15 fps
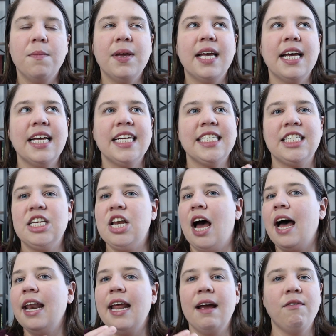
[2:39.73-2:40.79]
because
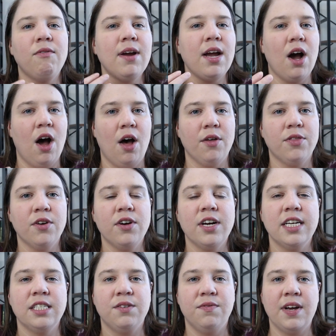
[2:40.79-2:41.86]
not every
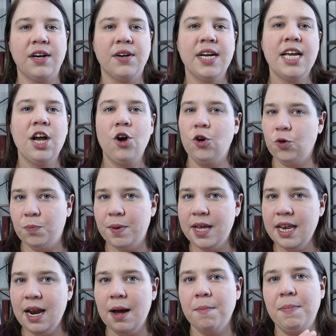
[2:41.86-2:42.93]
author is very
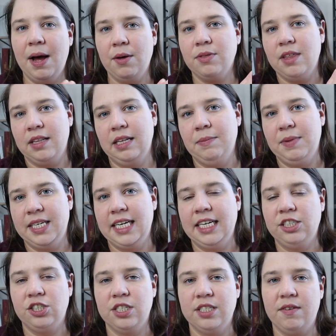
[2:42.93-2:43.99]
open about the
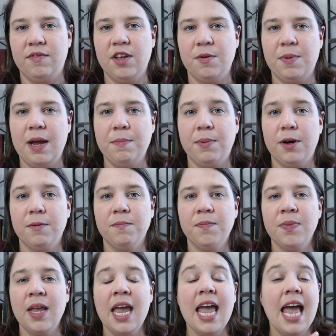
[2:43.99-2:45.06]
limitations of their paper.
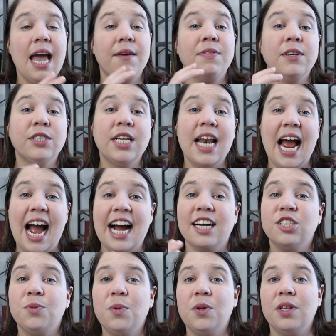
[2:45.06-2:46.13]
If there's an
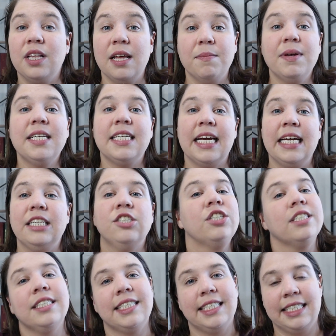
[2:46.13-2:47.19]
actual
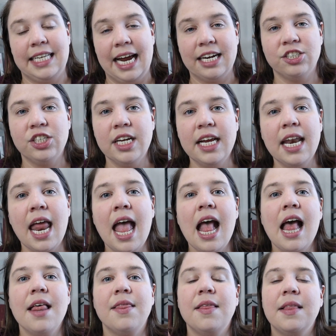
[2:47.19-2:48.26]
limitations section,
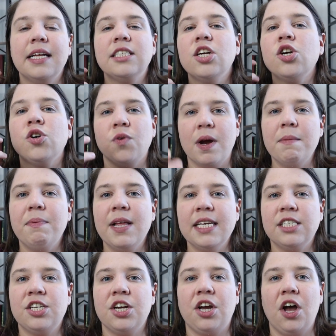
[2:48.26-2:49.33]
then that's a great
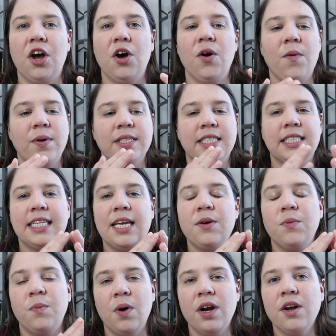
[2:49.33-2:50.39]
place to go
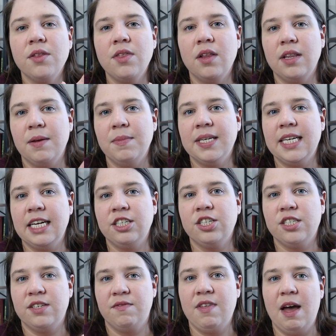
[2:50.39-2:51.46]
see what are the
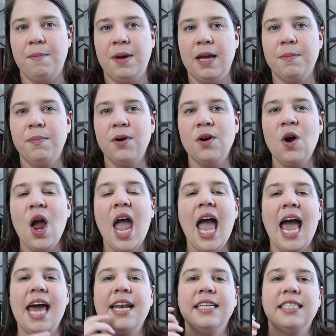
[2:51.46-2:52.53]
limitations of that paper,
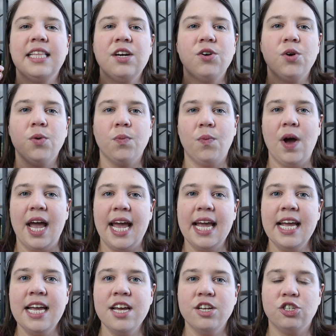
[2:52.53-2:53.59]
and is there a
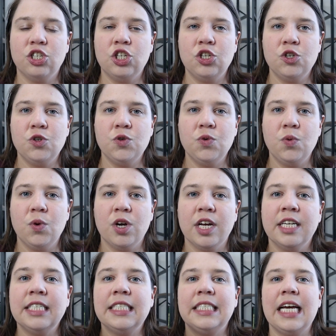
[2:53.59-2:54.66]
way to
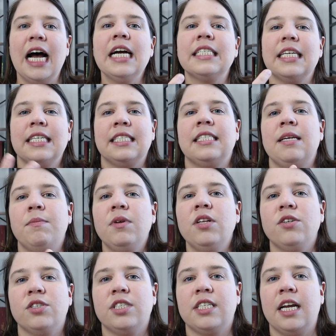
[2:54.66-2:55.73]
conduct a
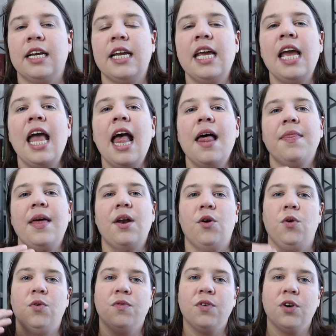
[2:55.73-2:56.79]
similar study
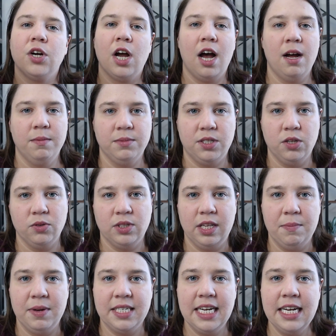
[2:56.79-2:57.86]
that overcomes those
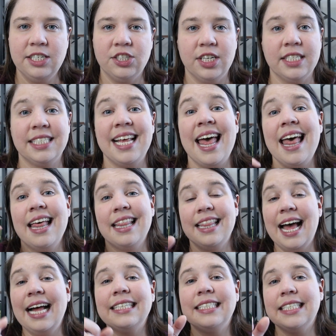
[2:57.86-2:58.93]
limitations?
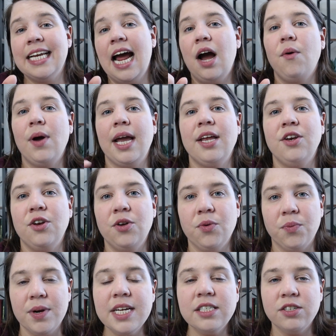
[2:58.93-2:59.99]
That's now a
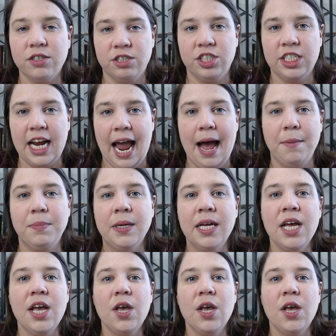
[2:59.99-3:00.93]
new research gap.